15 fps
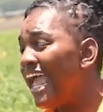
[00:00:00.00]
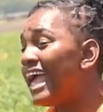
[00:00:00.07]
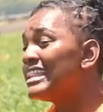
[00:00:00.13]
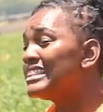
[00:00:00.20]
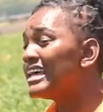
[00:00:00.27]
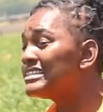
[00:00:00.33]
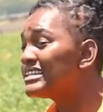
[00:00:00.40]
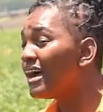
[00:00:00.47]

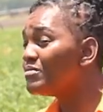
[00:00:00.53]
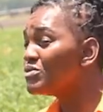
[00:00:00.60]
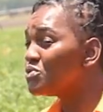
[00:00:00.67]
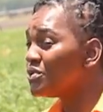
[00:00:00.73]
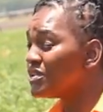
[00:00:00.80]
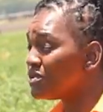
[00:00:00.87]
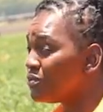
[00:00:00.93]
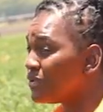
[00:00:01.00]
and that comes
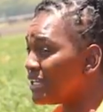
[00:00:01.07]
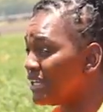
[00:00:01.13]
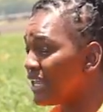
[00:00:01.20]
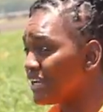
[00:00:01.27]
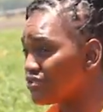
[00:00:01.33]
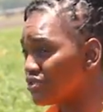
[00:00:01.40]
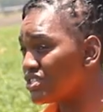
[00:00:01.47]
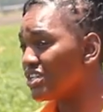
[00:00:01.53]
with a
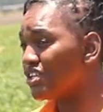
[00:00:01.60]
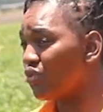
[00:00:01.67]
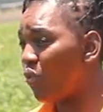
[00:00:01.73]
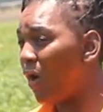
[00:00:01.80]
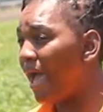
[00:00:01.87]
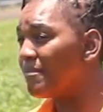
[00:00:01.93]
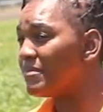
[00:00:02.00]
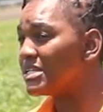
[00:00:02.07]
nitrogen
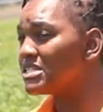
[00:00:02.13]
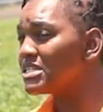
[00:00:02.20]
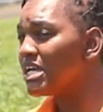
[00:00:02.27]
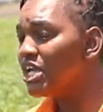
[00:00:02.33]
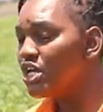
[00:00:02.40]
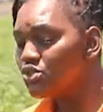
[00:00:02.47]
requirement.